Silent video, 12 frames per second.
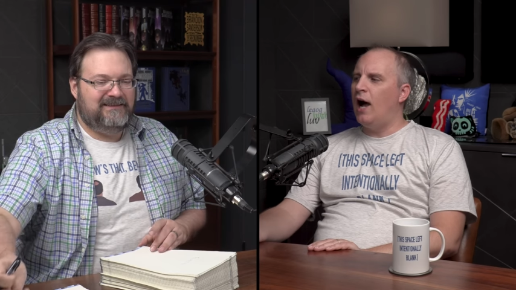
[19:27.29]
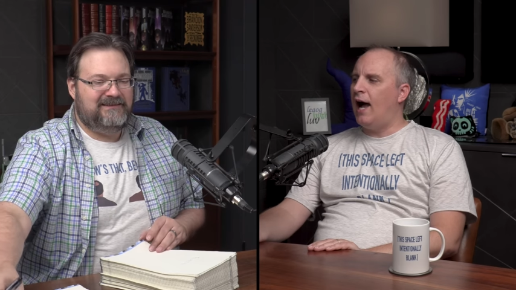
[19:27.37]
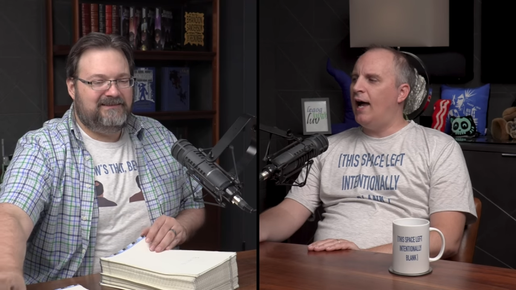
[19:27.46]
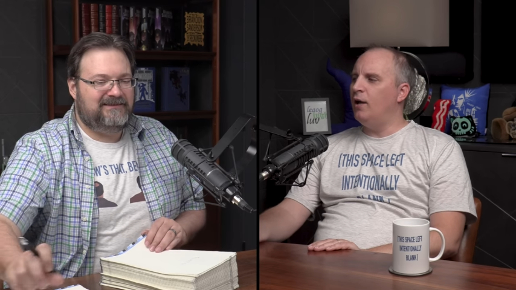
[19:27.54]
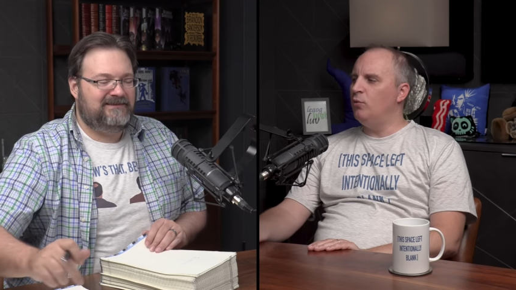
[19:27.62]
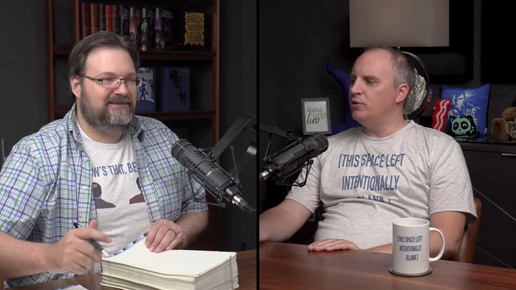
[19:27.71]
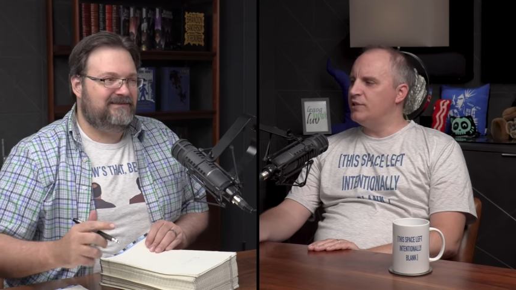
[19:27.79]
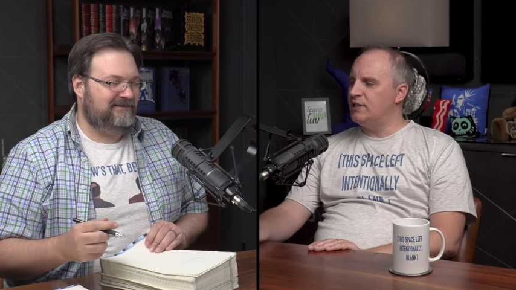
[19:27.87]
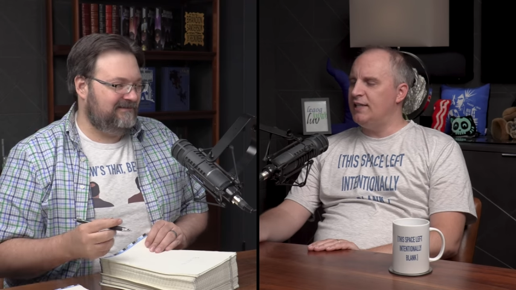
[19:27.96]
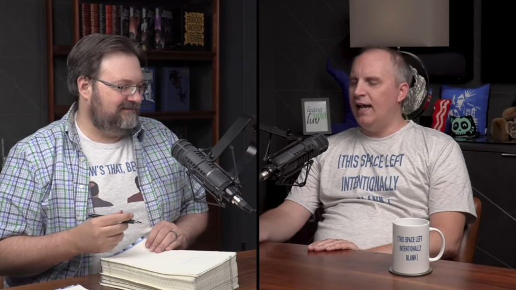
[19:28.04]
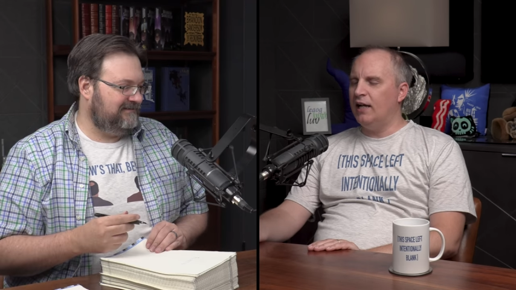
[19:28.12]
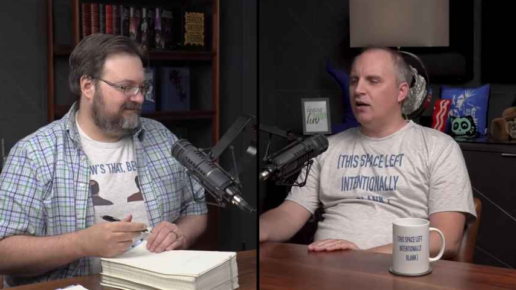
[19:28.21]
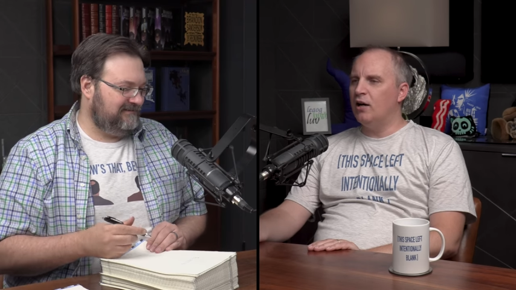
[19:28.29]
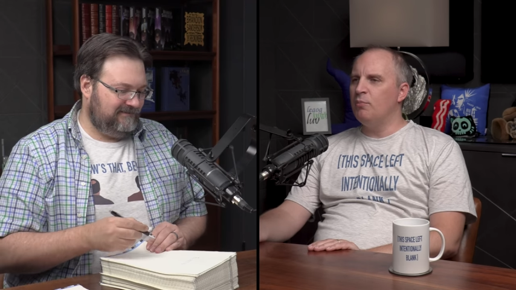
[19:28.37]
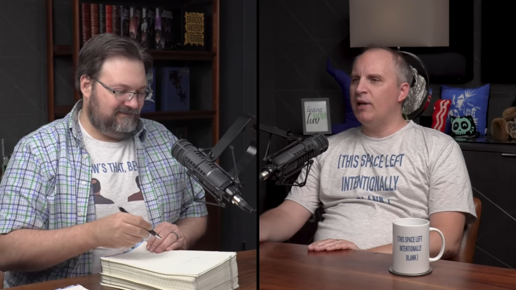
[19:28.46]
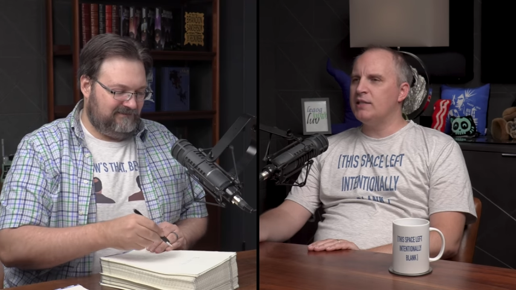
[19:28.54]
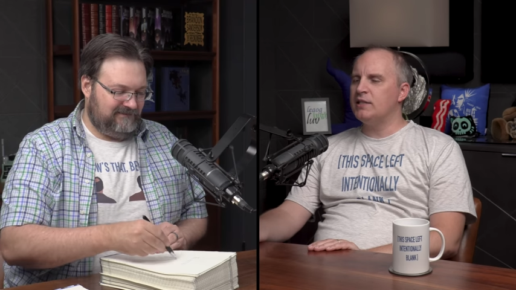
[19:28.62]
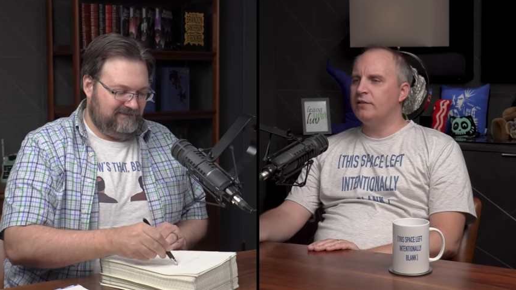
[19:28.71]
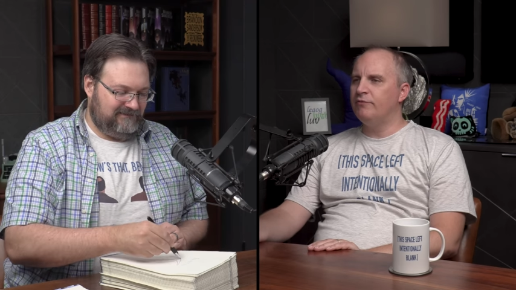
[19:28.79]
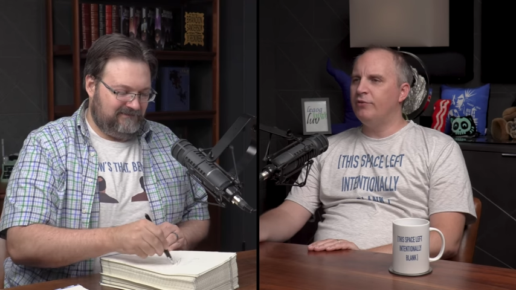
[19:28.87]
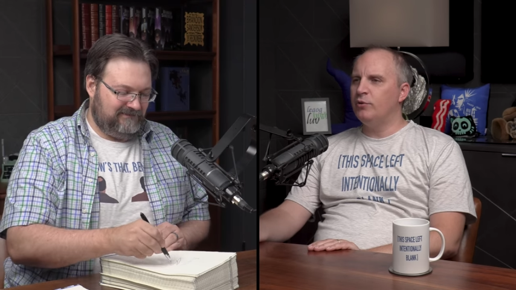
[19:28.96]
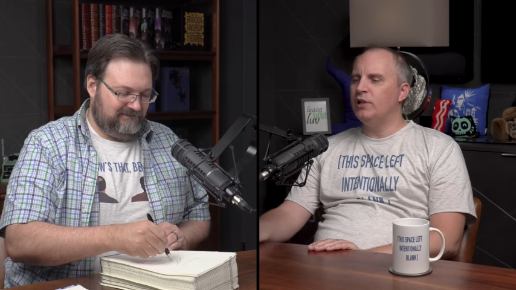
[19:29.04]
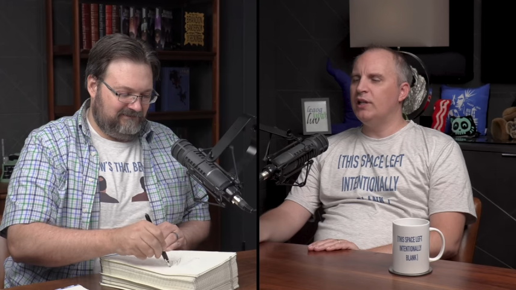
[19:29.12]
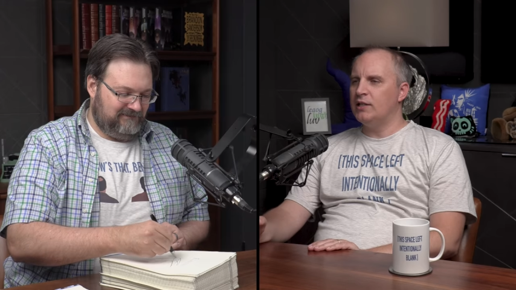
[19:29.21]
Speaker 1: I will stack our Mexican
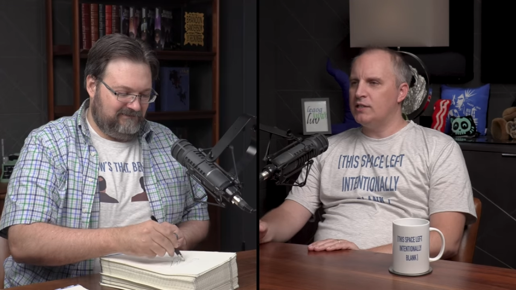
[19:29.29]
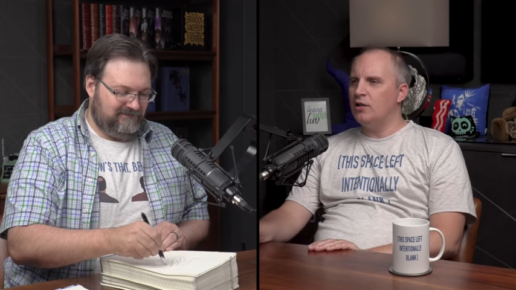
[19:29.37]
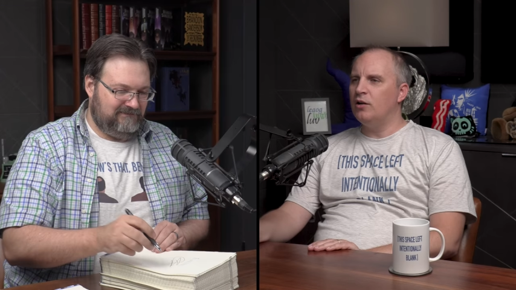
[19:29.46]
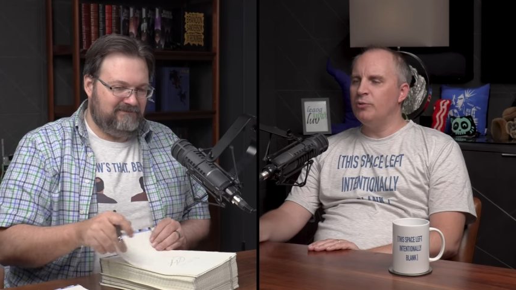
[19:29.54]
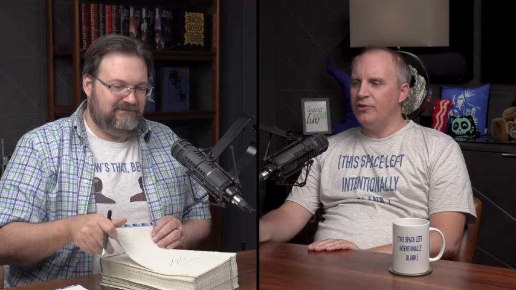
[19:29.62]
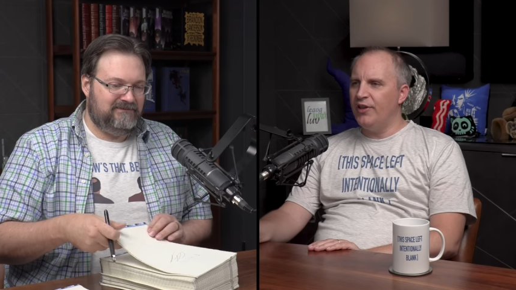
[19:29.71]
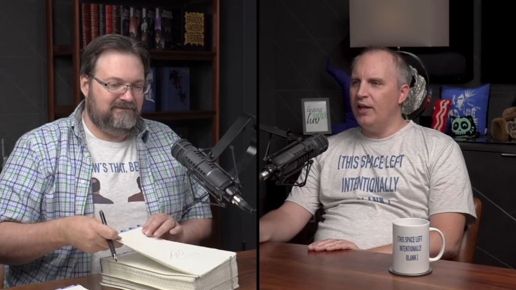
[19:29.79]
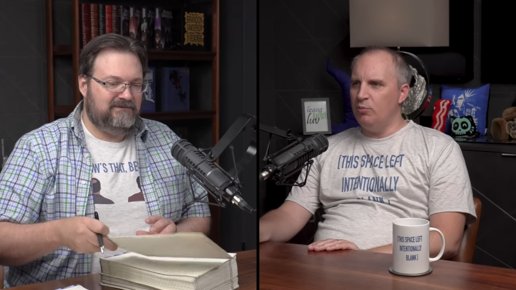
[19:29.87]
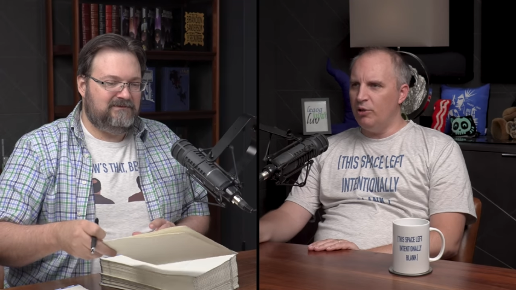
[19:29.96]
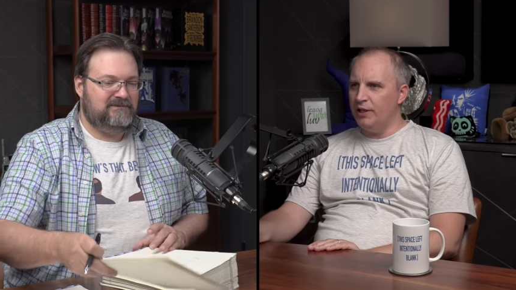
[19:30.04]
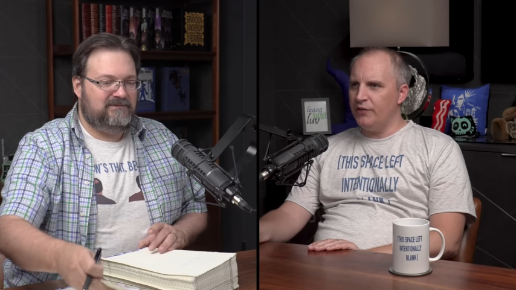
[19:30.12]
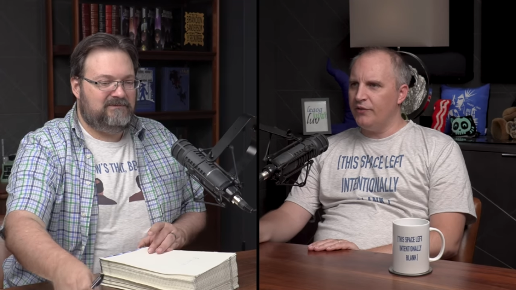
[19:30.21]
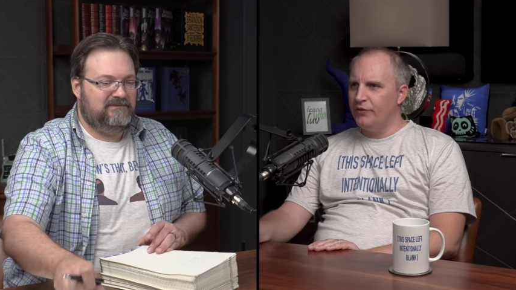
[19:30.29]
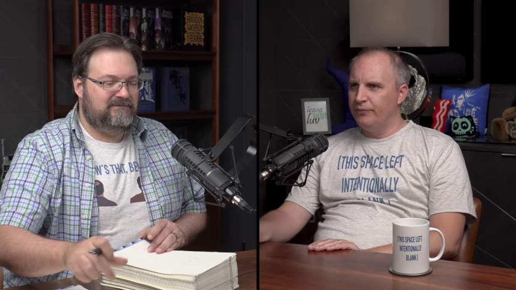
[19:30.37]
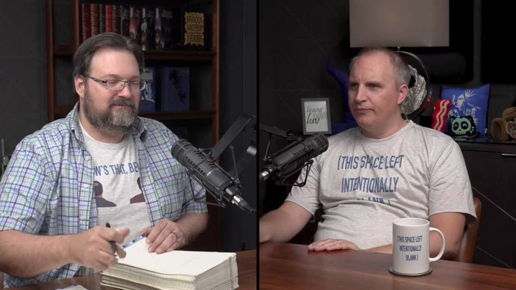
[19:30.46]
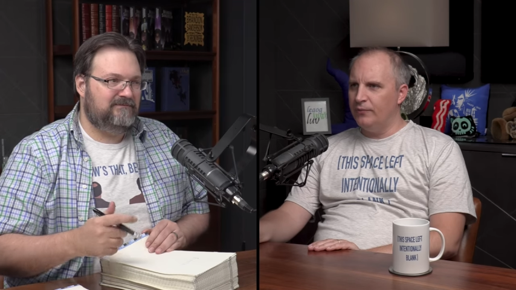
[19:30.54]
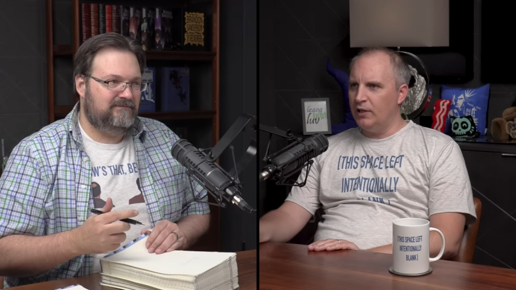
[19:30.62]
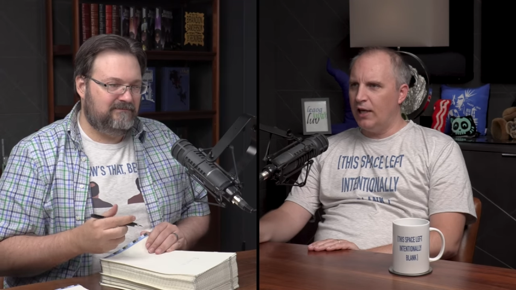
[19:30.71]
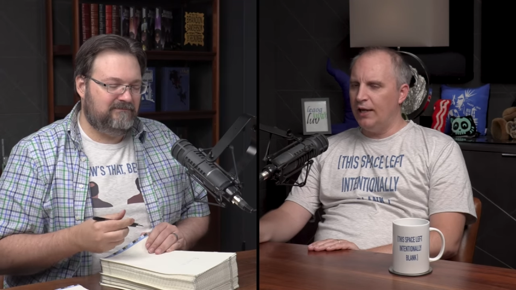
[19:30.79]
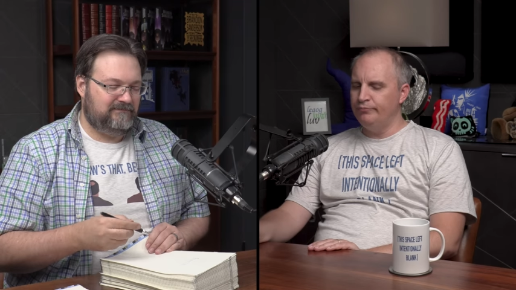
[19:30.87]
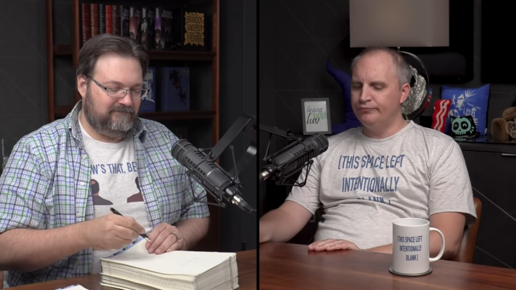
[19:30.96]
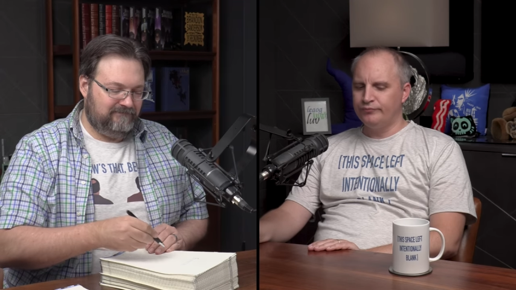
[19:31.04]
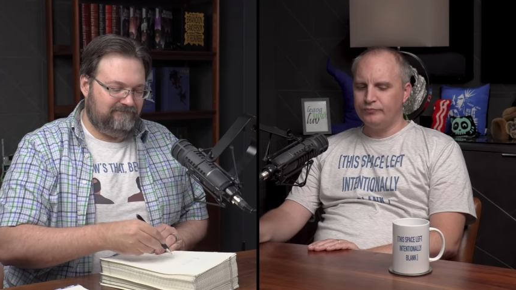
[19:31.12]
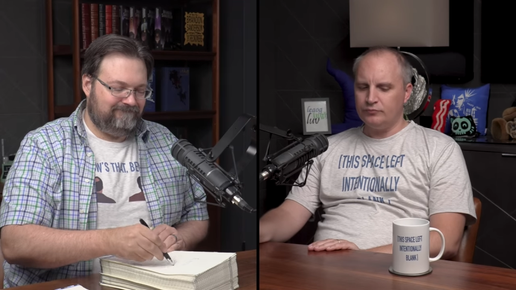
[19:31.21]
food against almost anybody's. Okay.